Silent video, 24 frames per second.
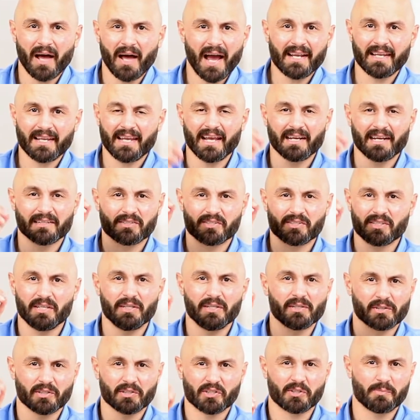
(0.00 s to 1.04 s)
I can't see
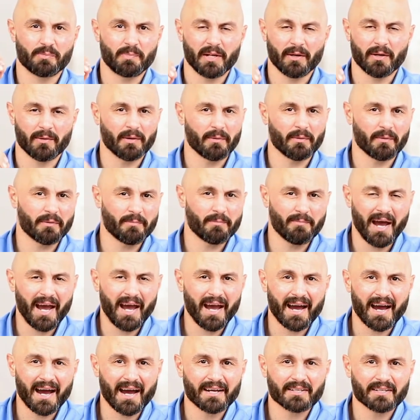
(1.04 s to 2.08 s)
your spirit with my
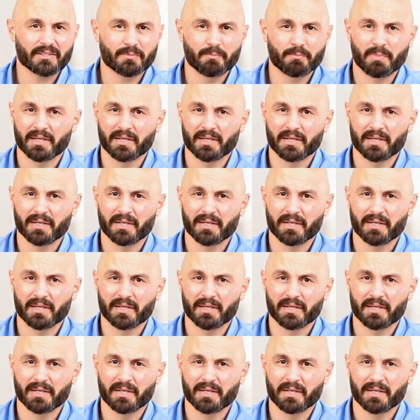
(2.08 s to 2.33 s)
eyes,